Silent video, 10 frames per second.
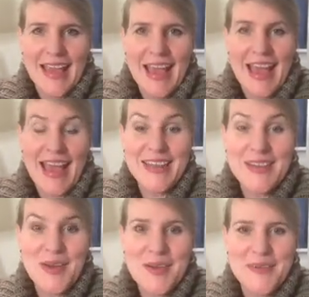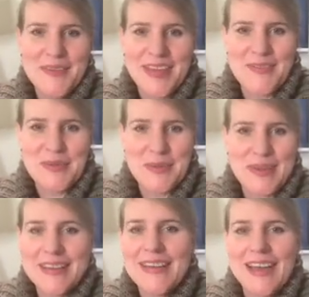Hello
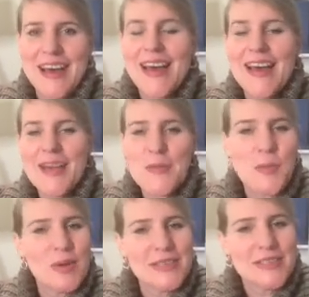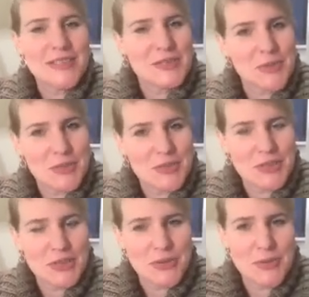everyone. I want to talk to
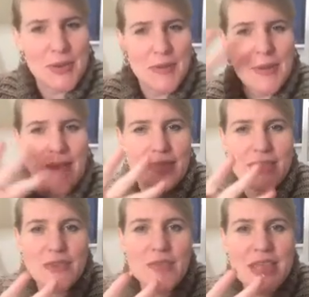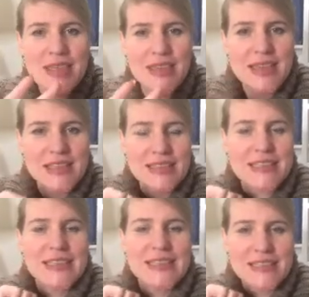you about 3 things to
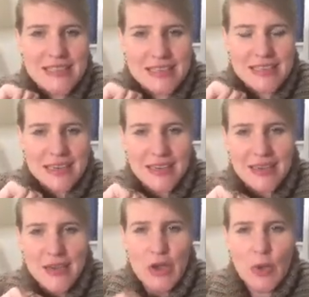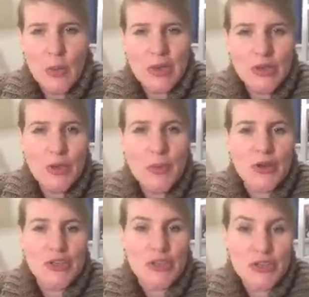consider when you are
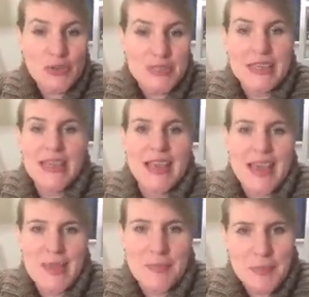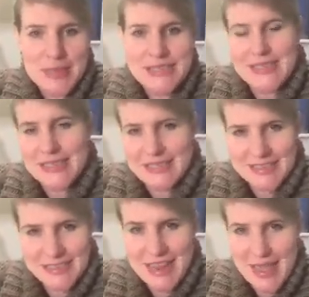choosing a business
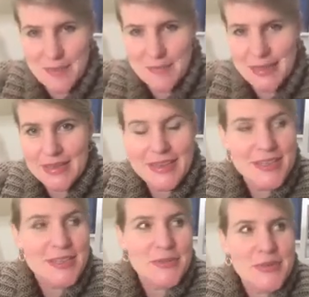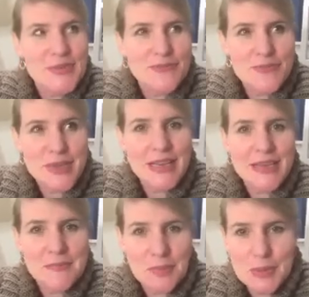name. So it's really
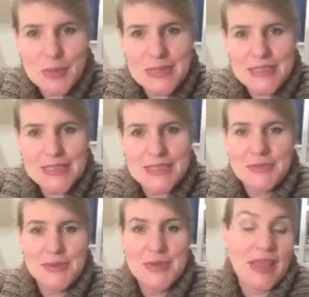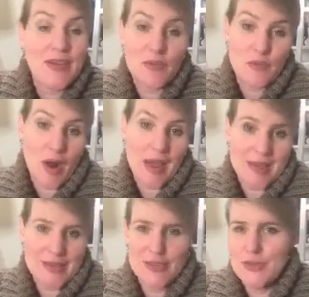important to get it right.
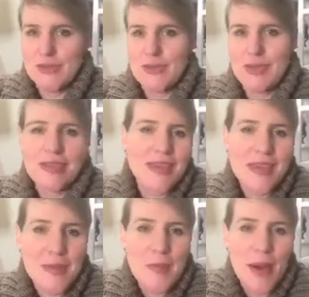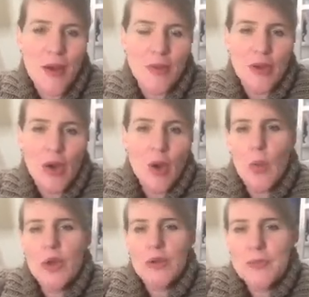You're thinking about what
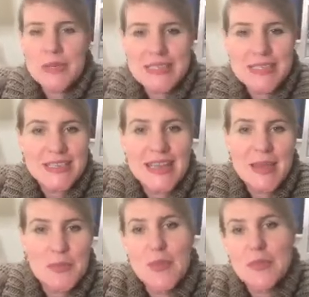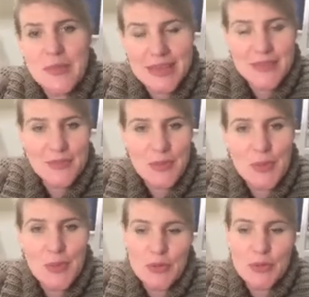your business name would be for
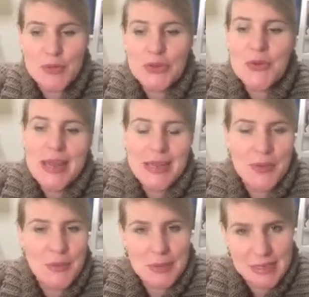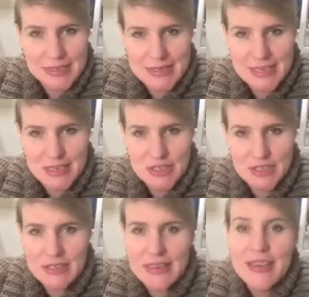your training organization.
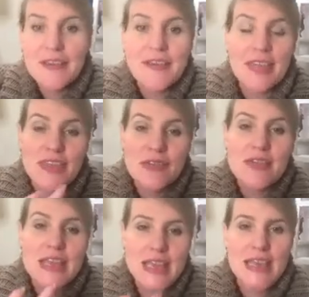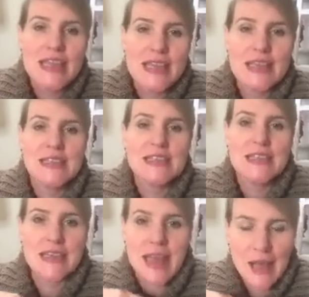Here are 3 key things that are going to
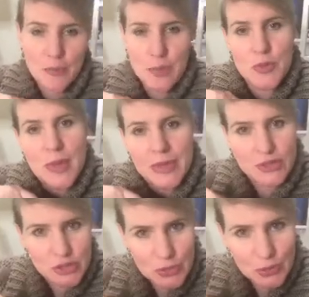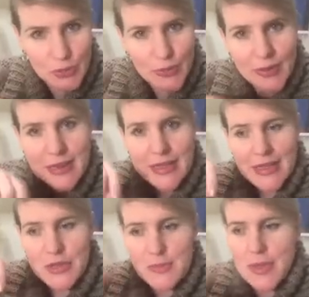help you make sure you
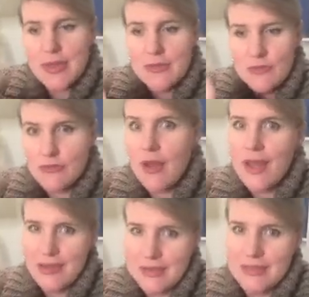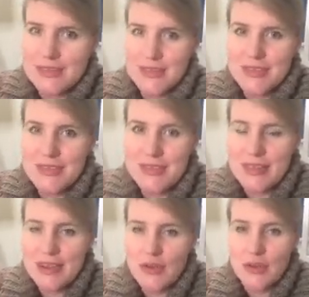make the right decisions
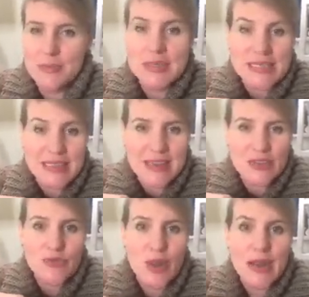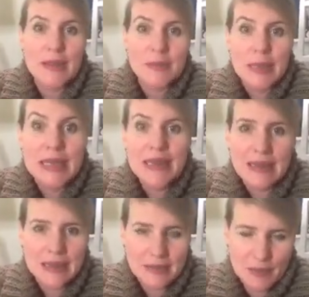and not mistakes right in the
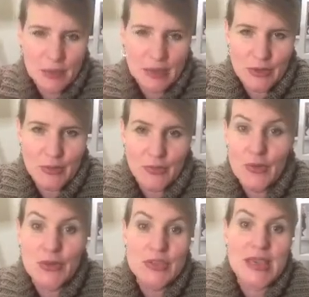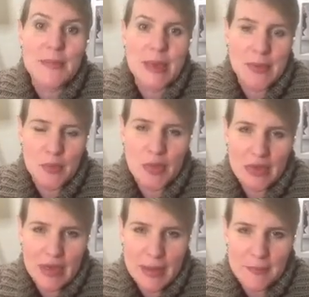beginning when you're first coming up with a
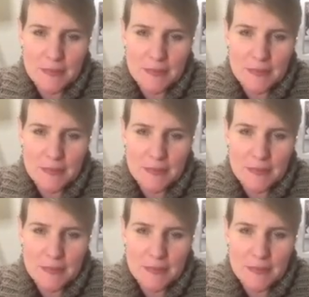name.